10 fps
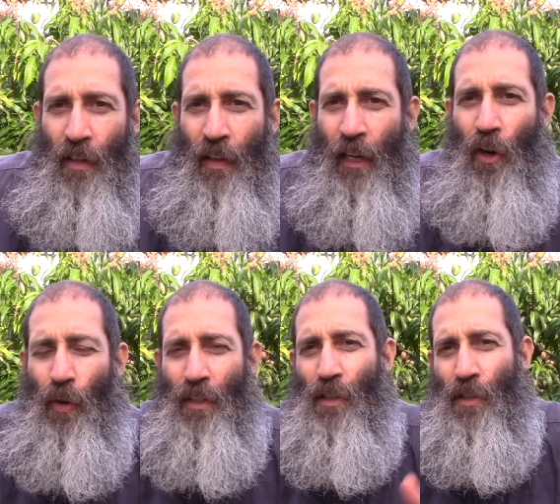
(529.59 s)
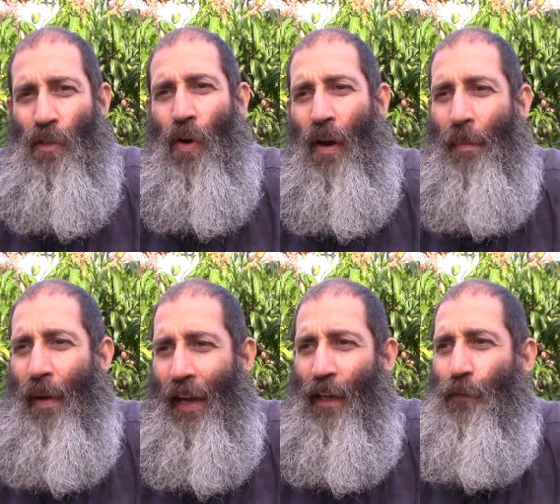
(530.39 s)
than going to the store and
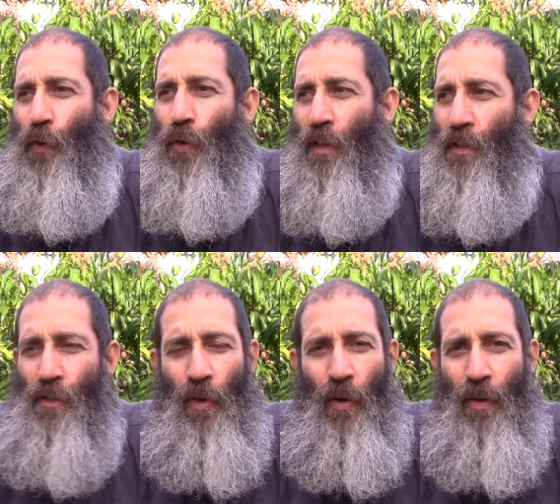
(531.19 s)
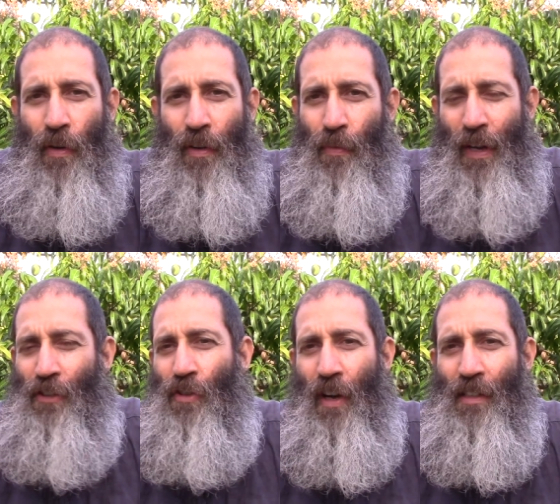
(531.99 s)
buying the food in the store or in the
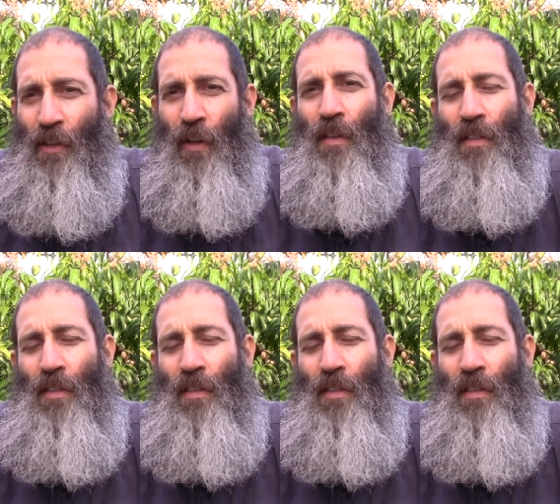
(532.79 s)
restaurants and all